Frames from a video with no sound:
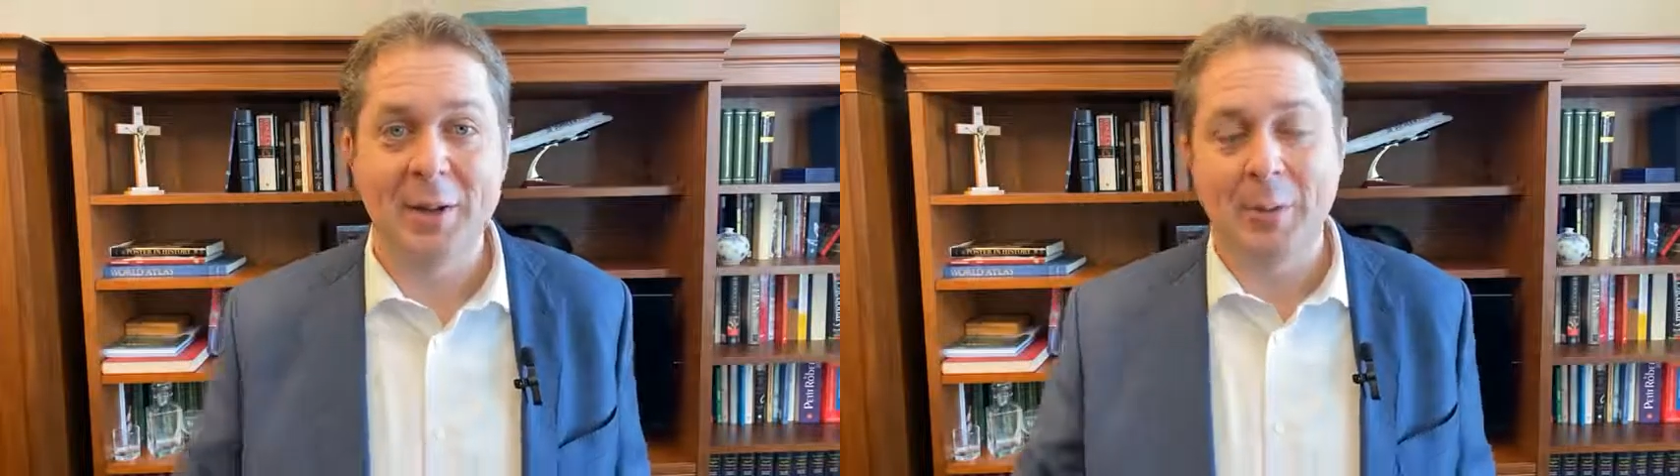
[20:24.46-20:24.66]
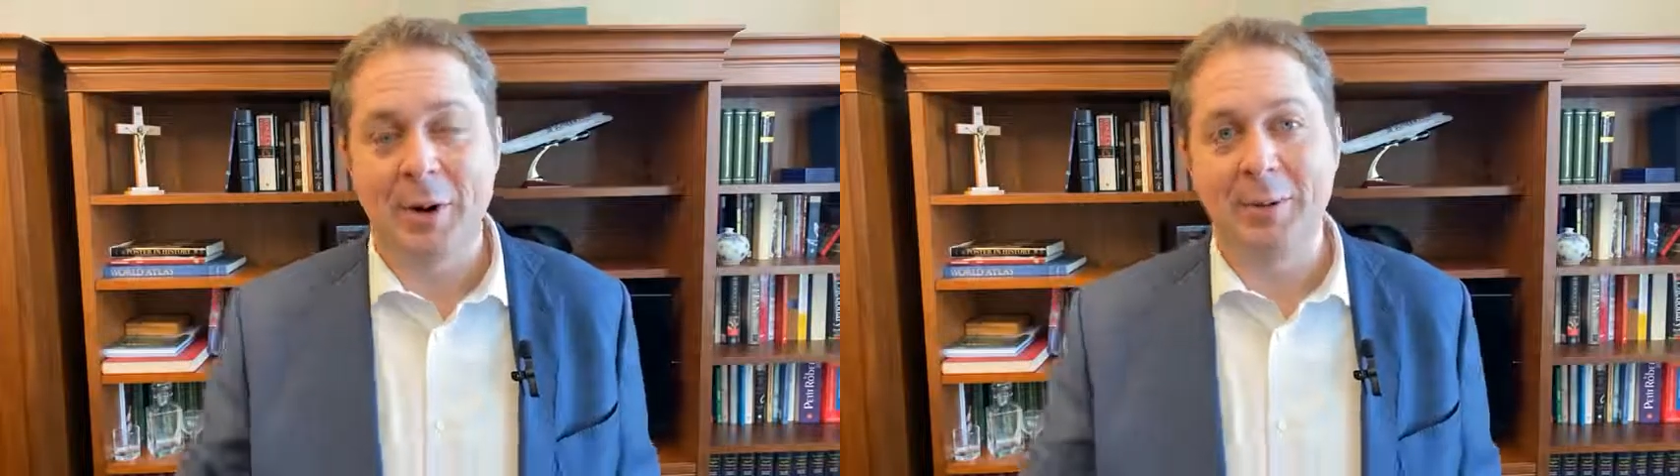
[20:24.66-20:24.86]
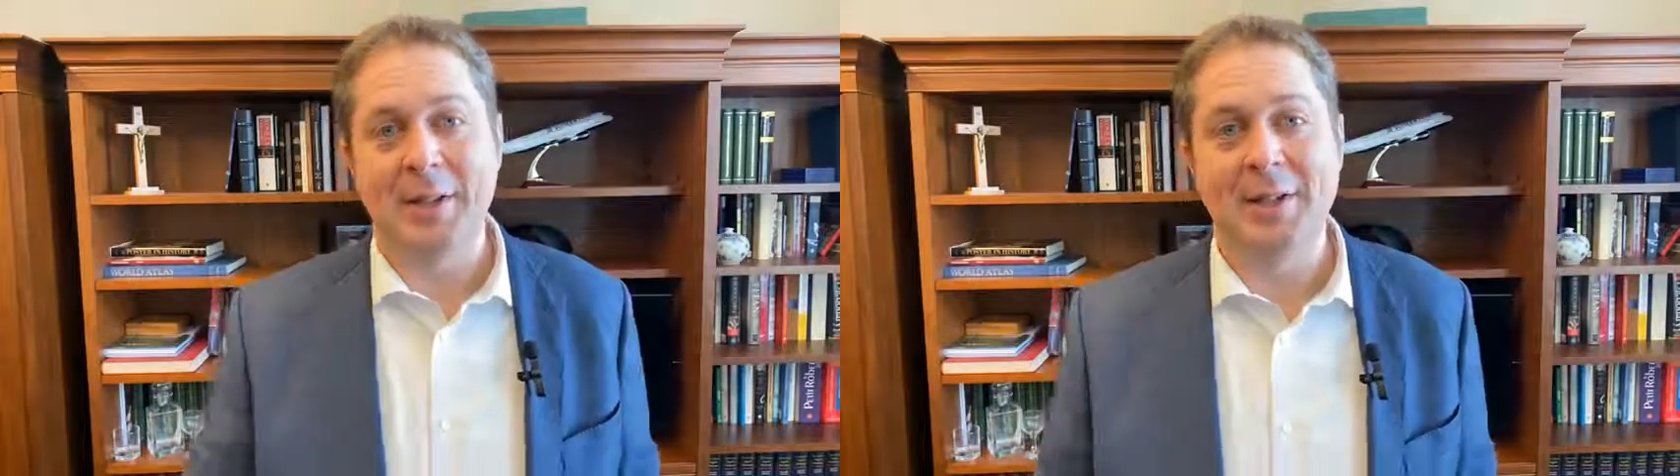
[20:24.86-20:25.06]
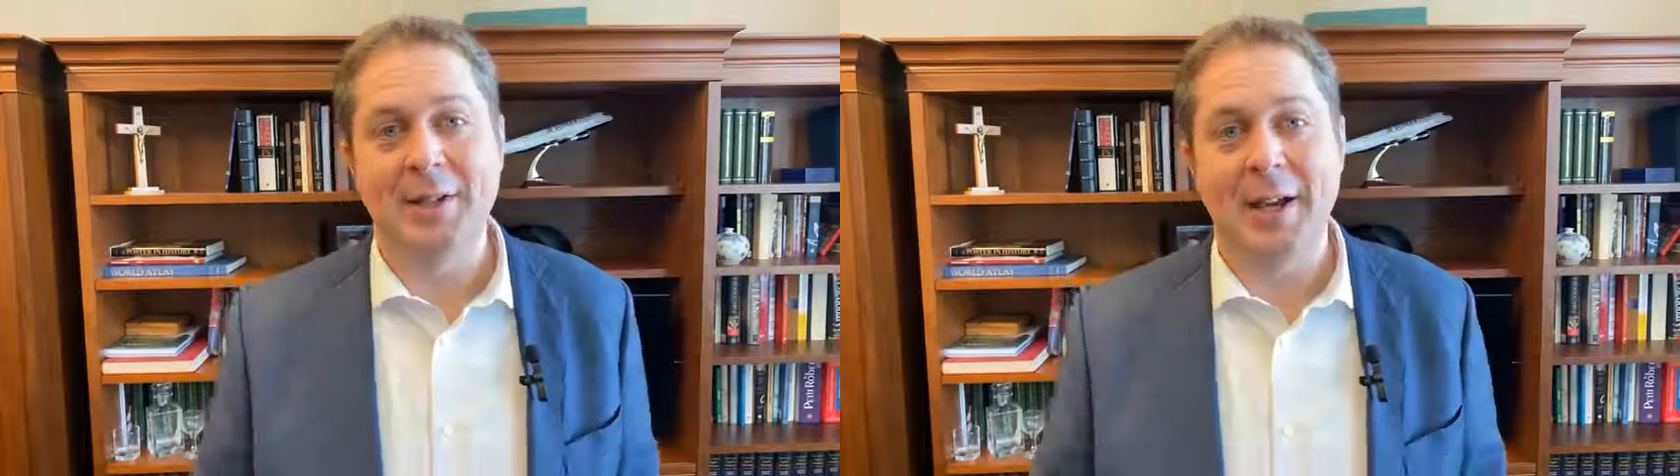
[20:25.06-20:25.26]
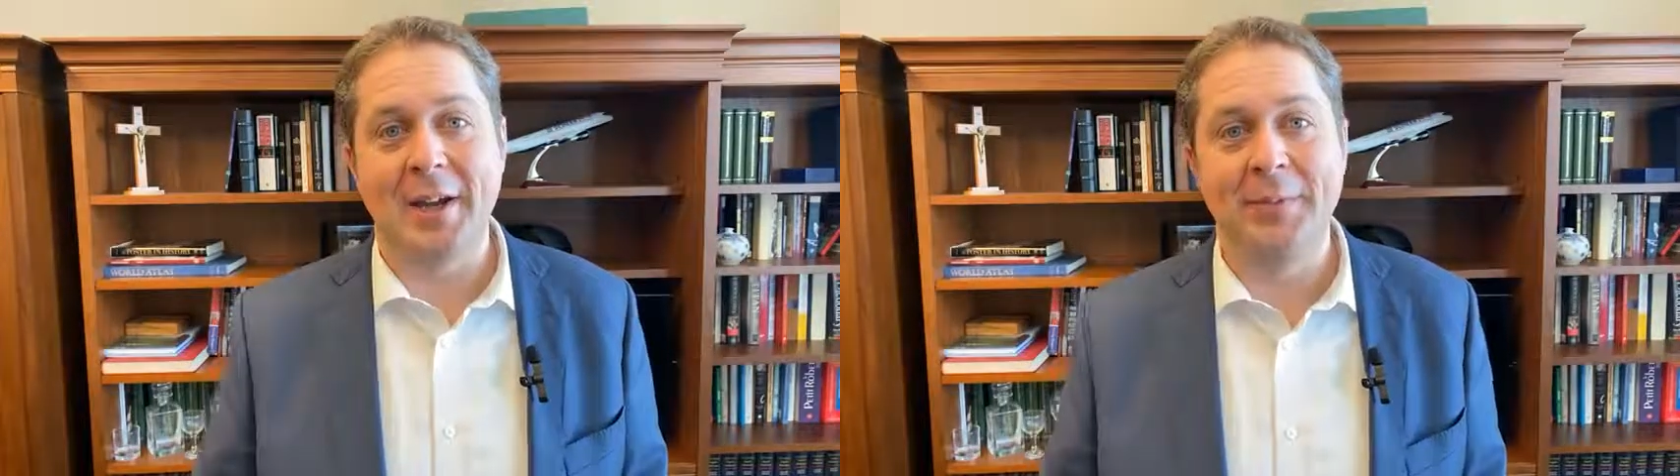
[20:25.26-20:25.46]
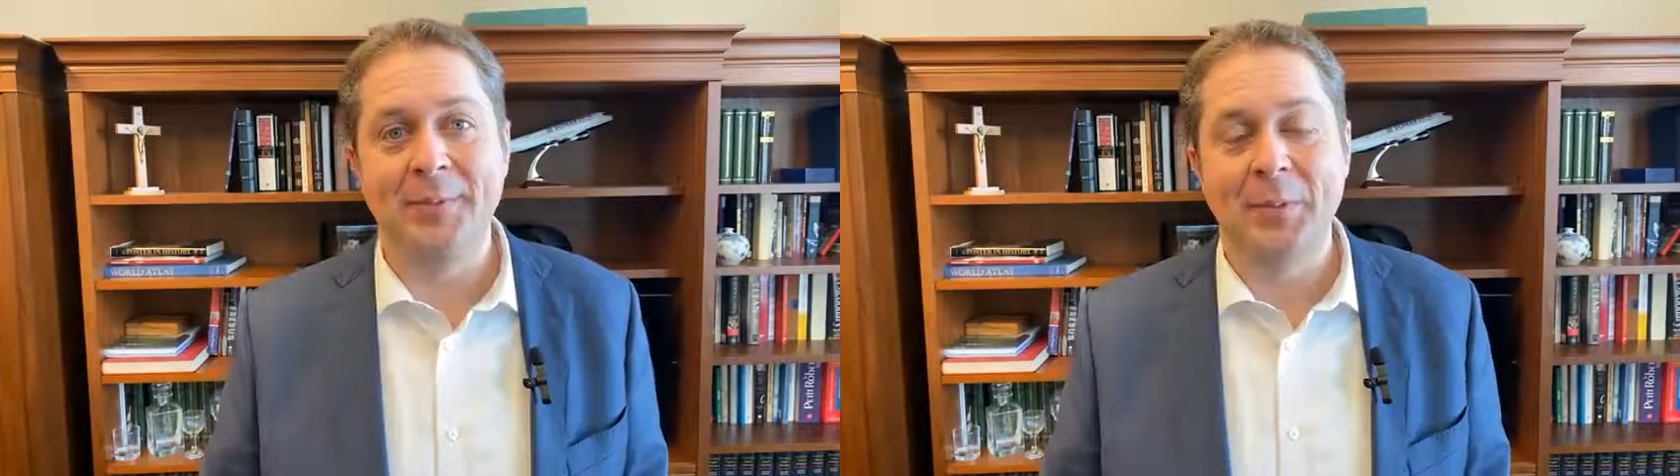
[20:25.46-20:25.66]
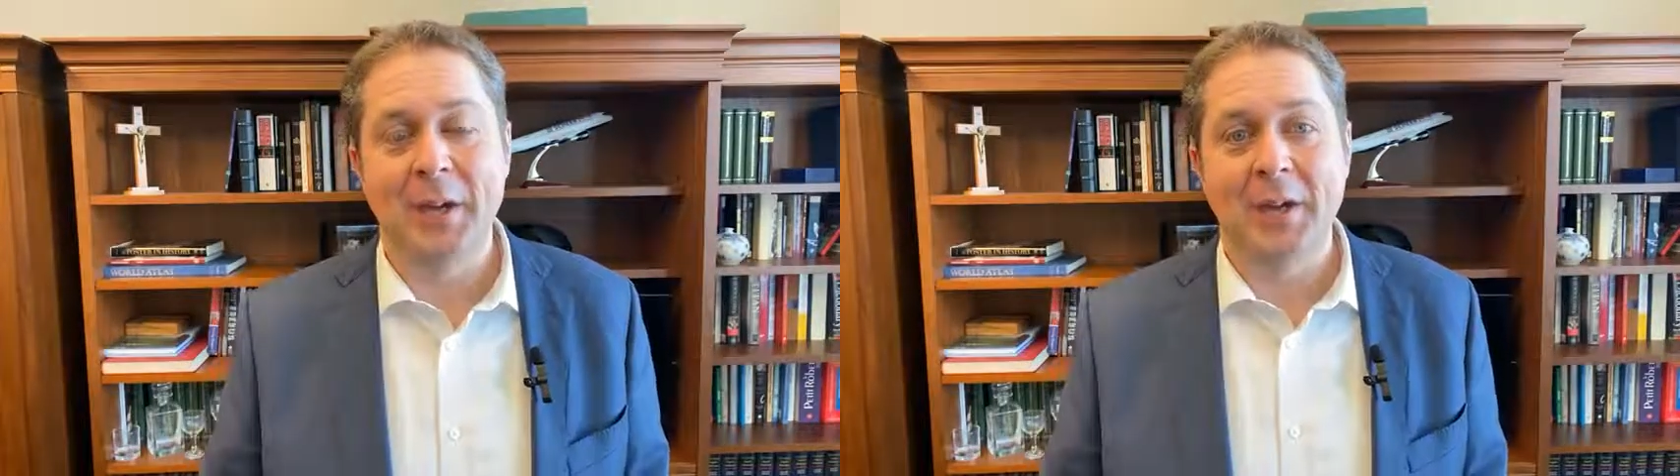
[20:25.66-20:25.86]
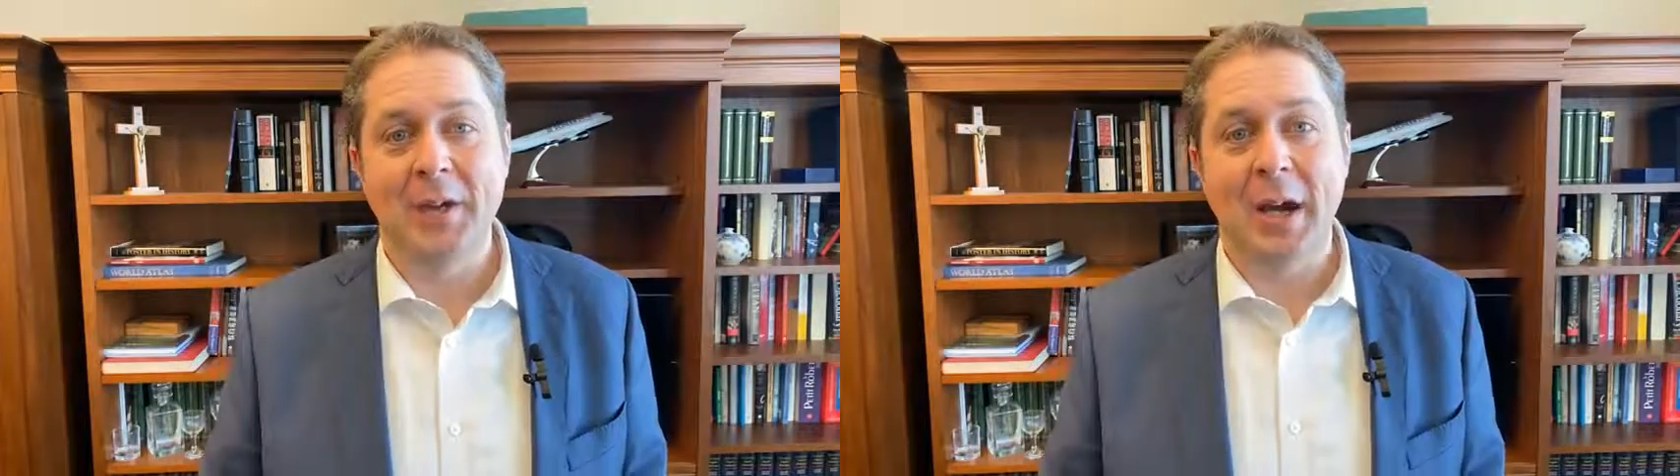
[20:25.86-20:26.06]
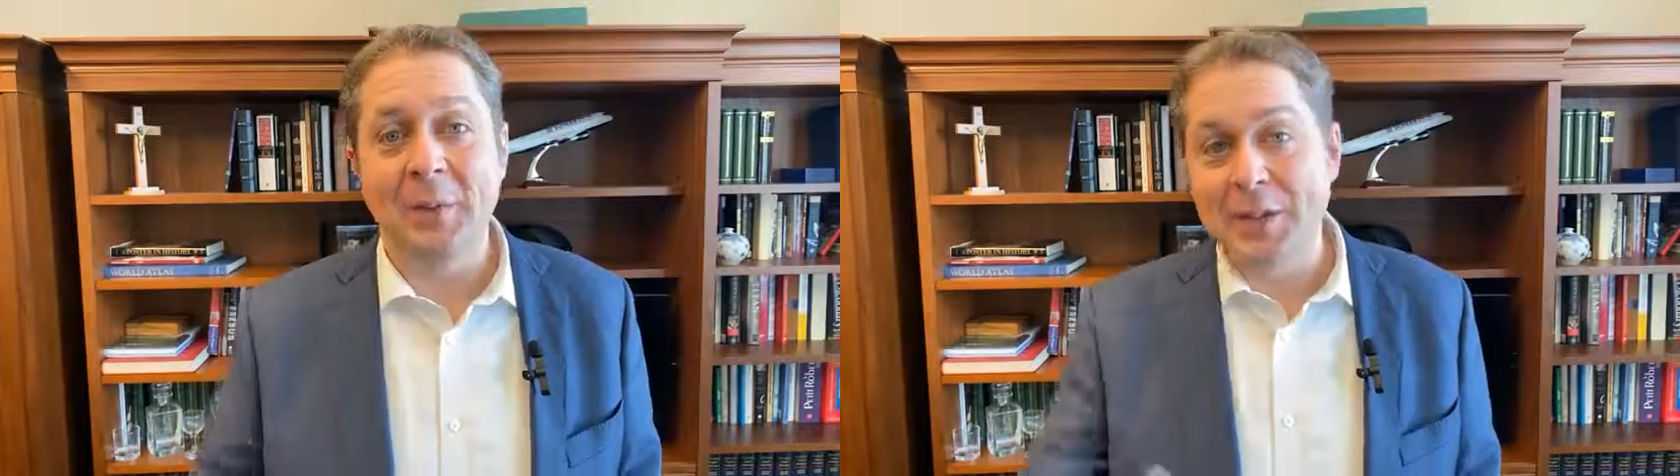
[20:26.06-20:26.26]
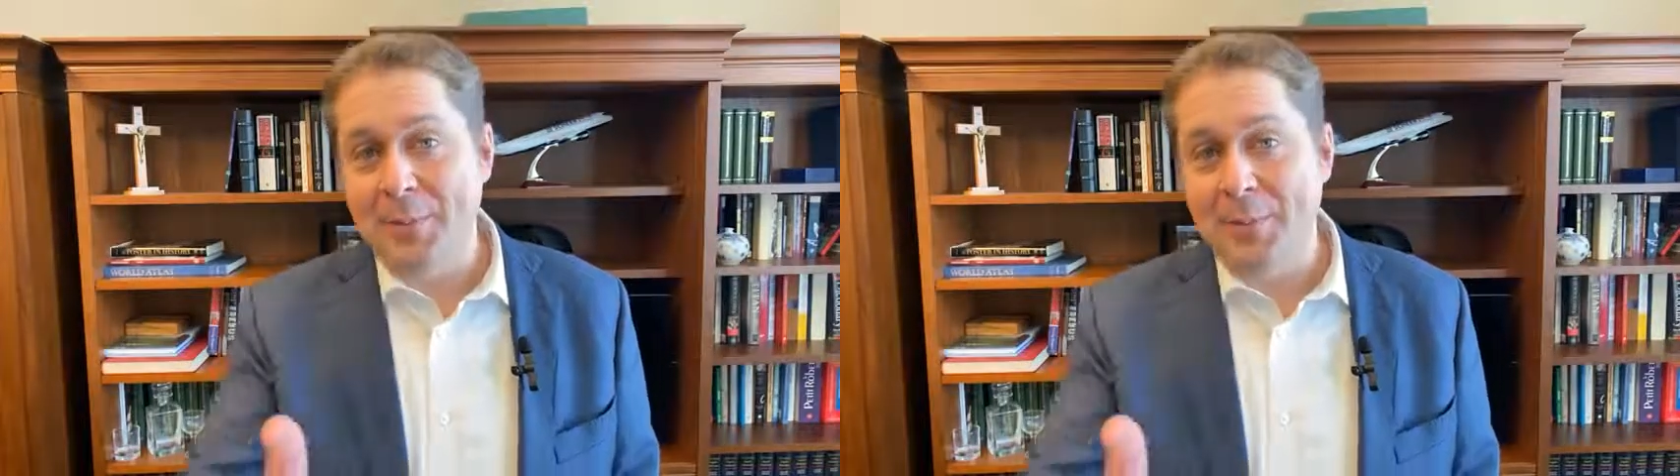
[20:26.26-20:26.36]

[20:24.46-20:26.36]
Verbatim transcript: Parliament has sat. I was